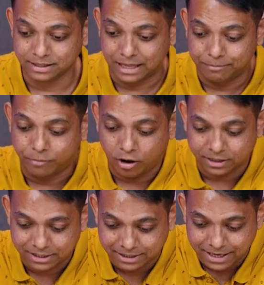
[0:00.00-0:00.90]
They
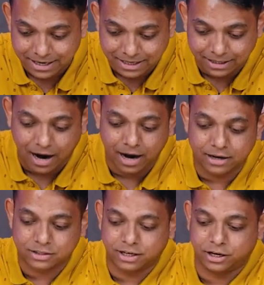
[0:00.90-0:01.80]
bought this
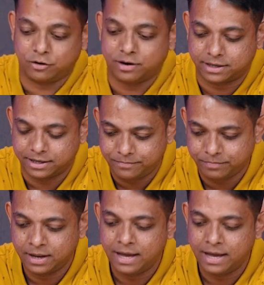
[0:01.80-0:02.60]
entire security